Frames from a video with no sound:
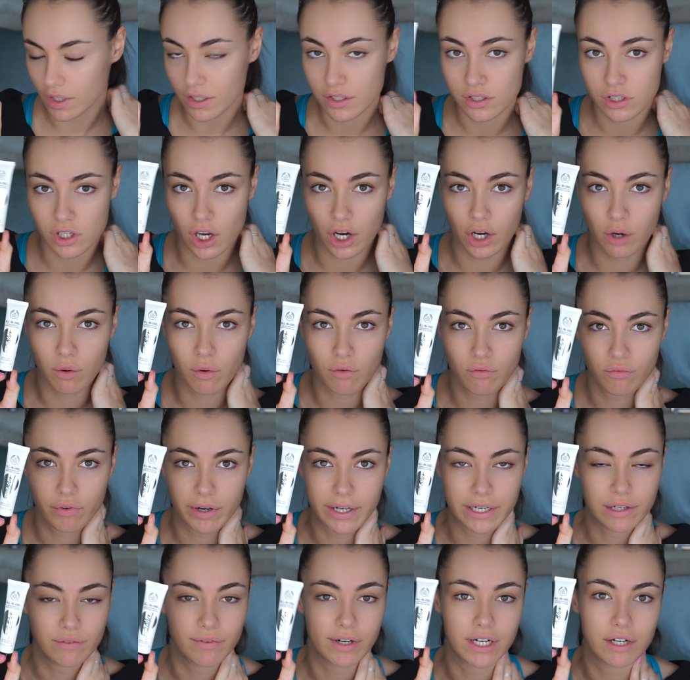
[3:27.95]
So
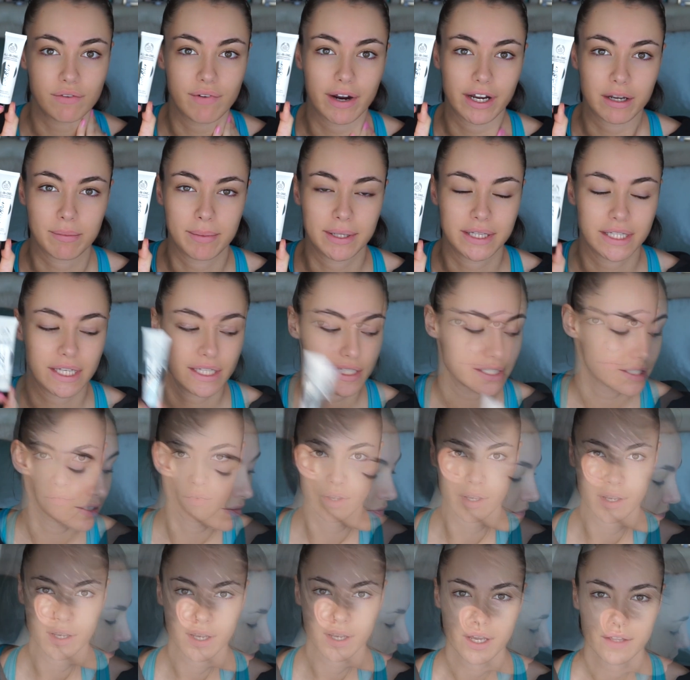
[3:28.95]
really, really recommend this.
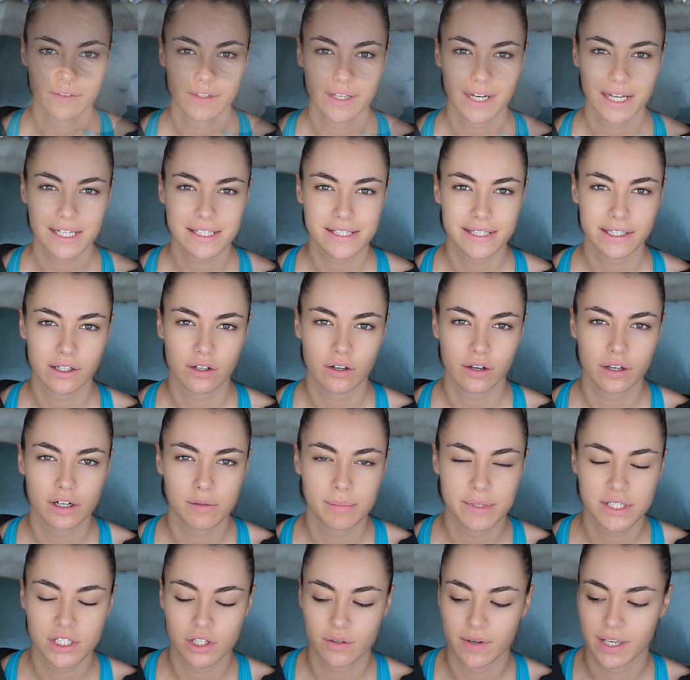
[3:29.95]
The next thing I'm going
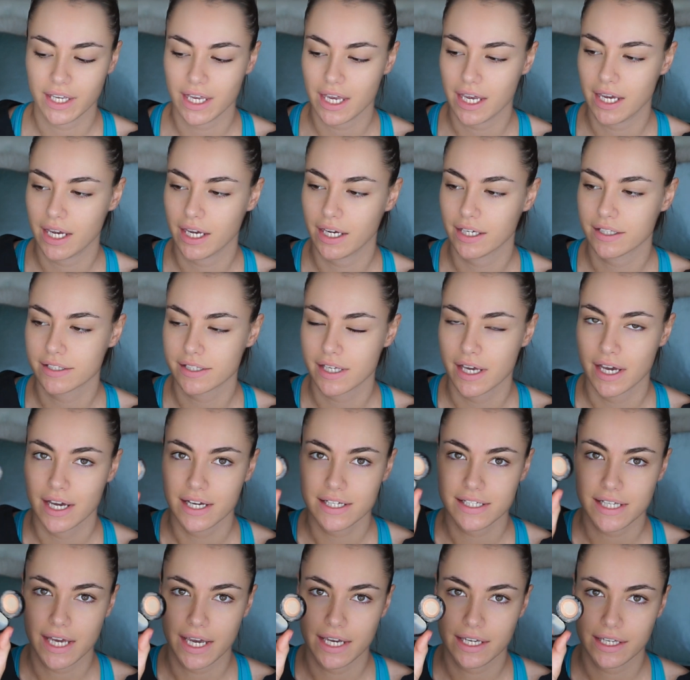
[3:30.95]
to be doing is
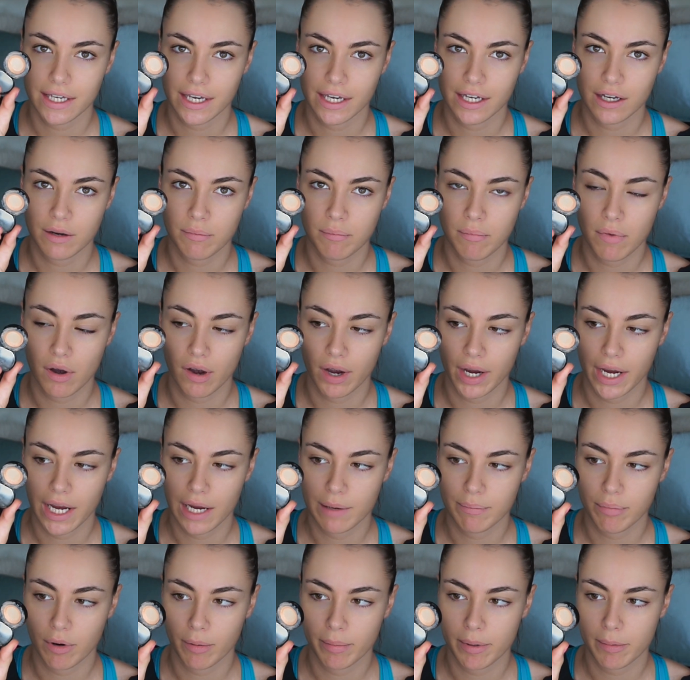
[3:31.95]
taking
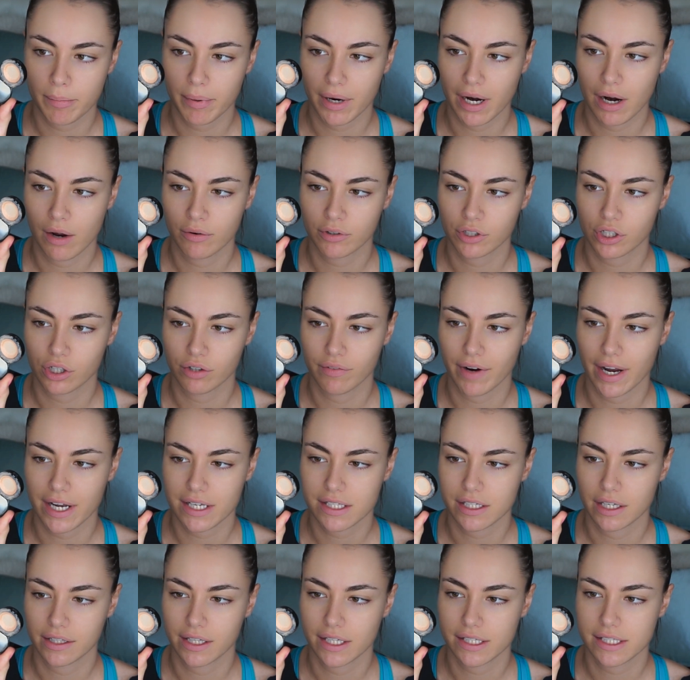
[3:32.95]
my Bobbi Brown
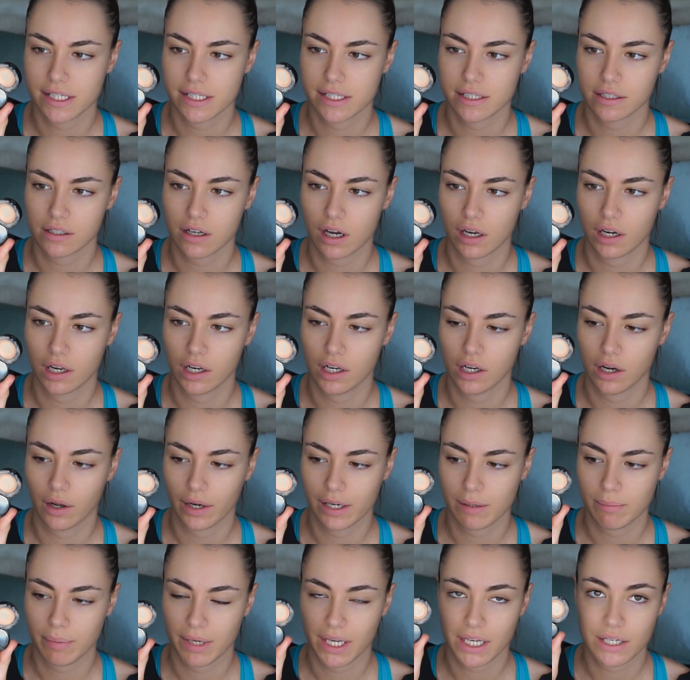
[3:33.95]
corrector. This is in the colour
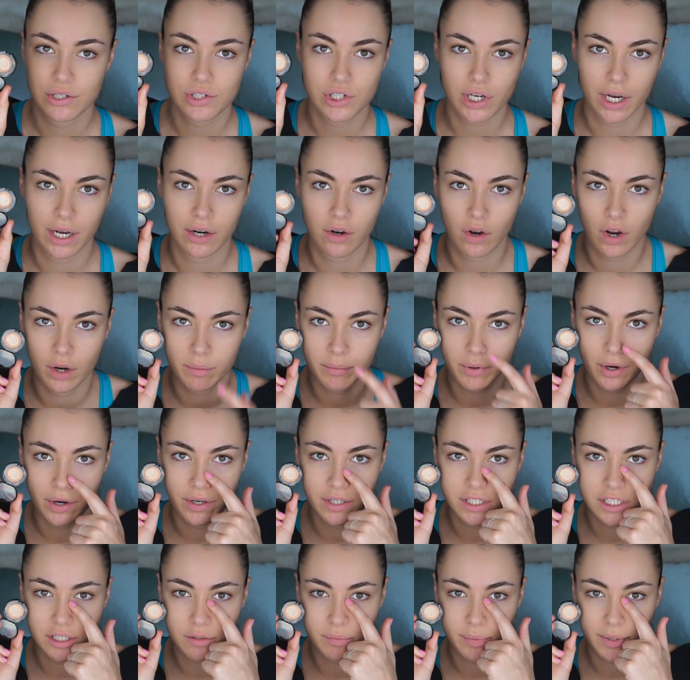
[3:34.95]
Light Peach, and I'm
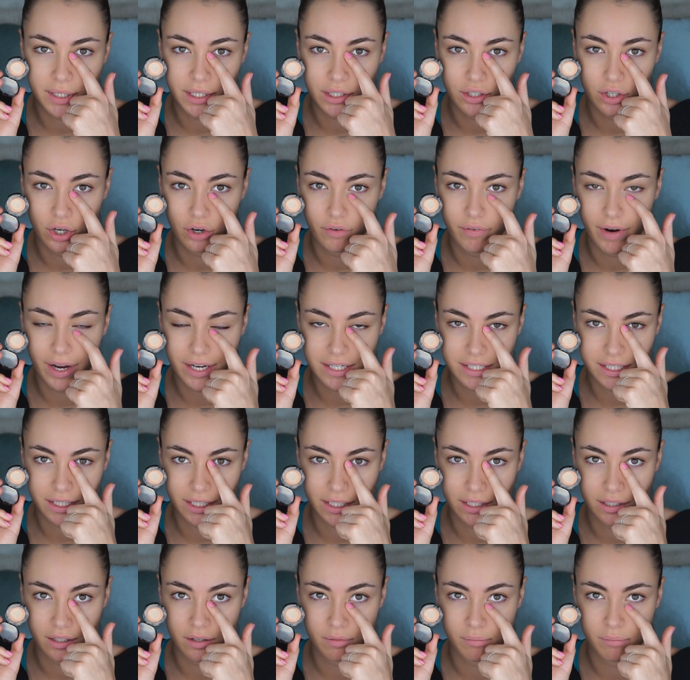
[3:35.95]
going to be
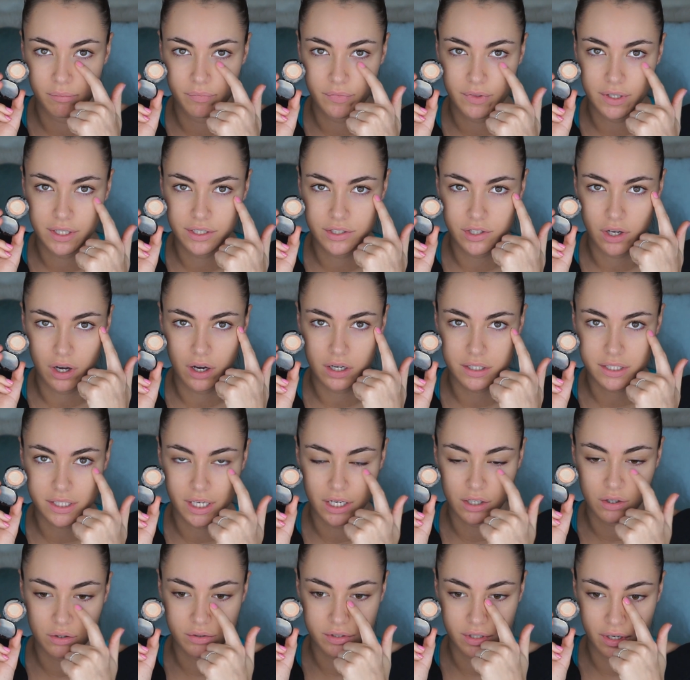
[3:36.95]
correcting the dark
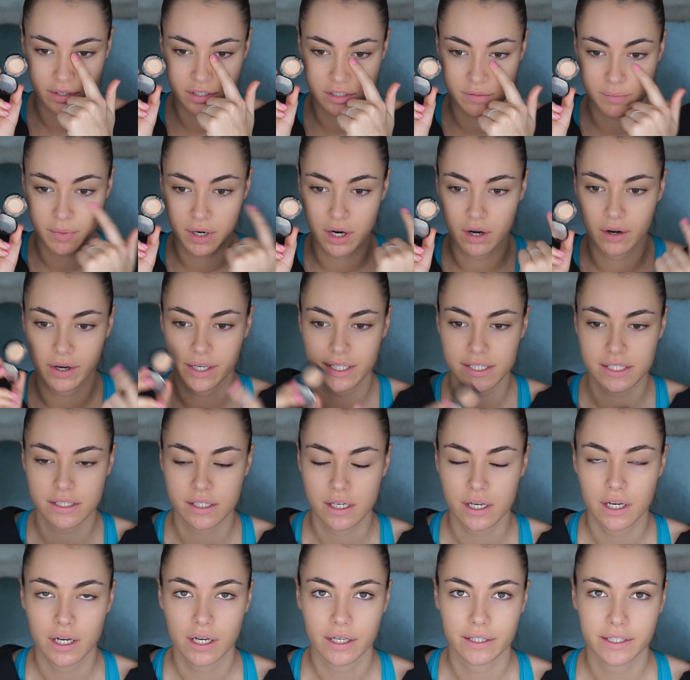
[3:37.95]
circles under my
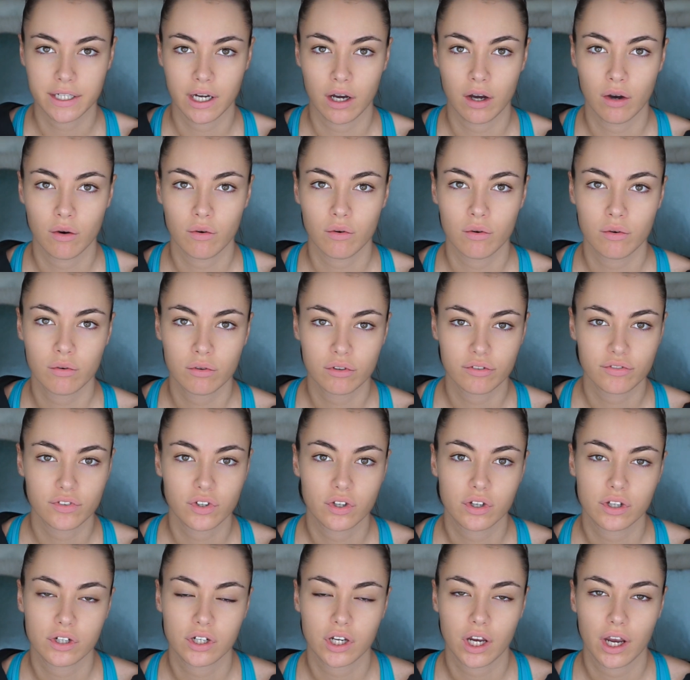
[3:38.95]
eyes. Now, all of
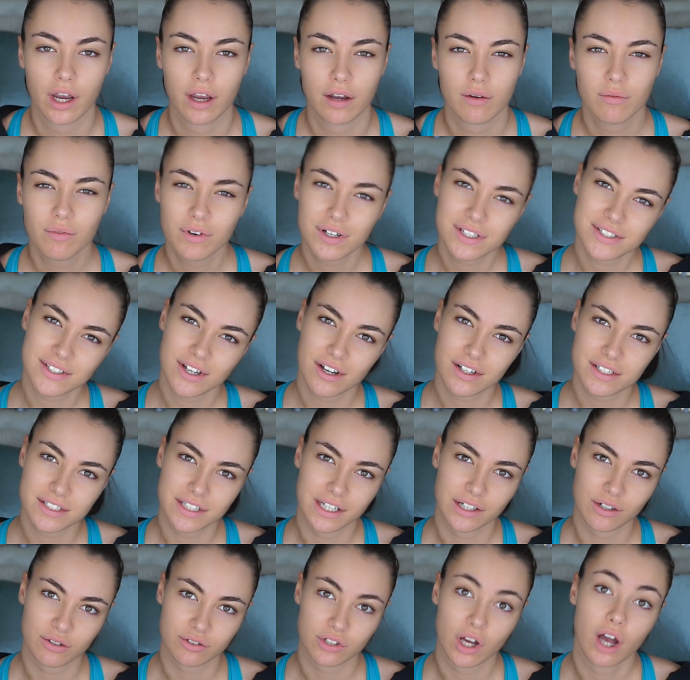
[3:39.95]
you are going to go, what dark
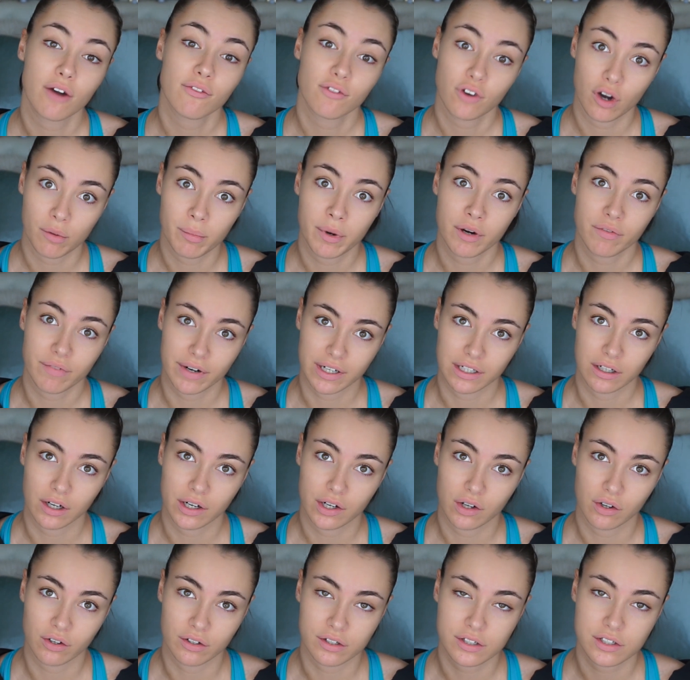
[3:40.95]
circles? I've got my ring
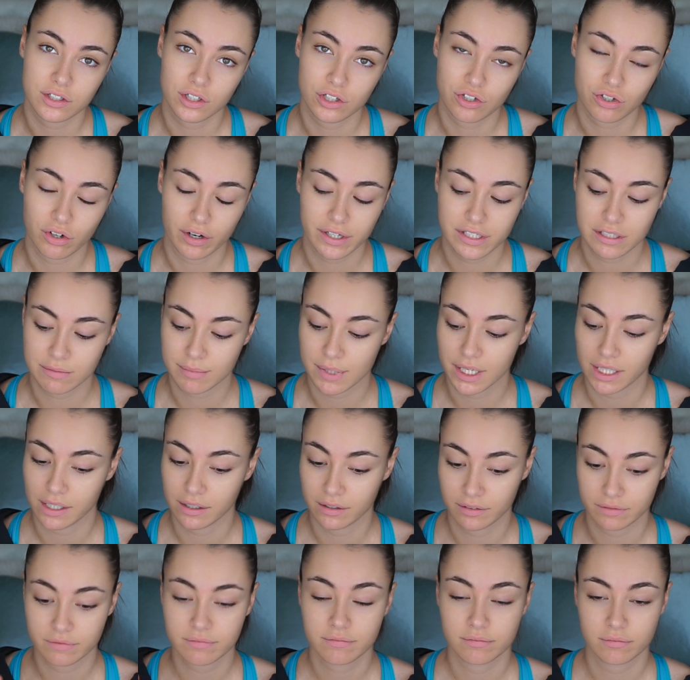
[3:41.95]
light on, so trust
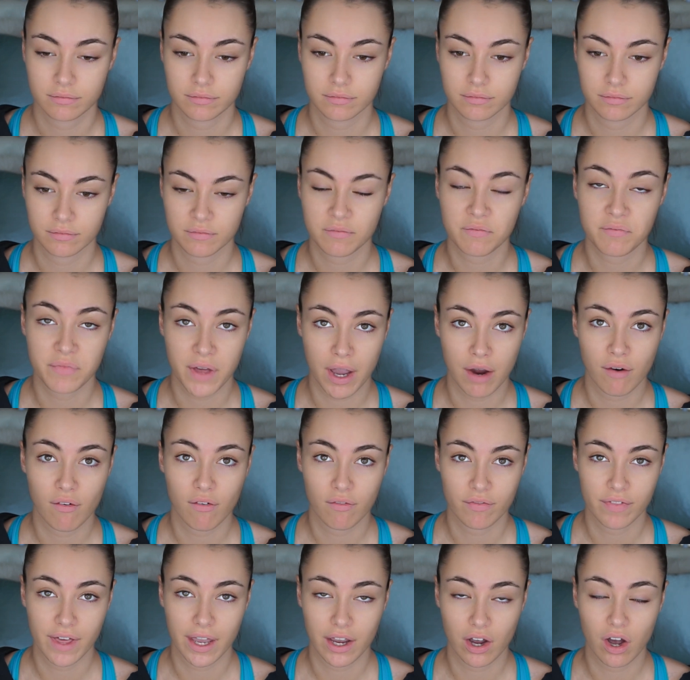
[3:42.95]
me,
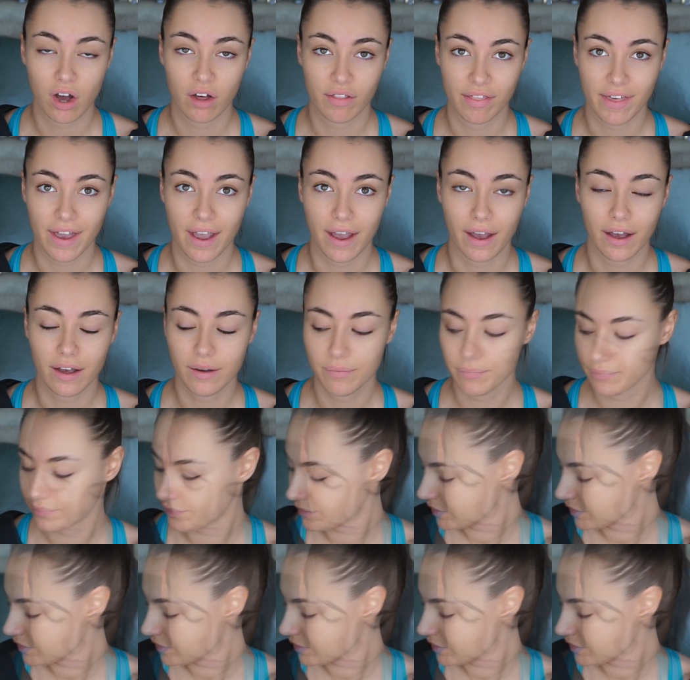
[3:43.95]
they are there.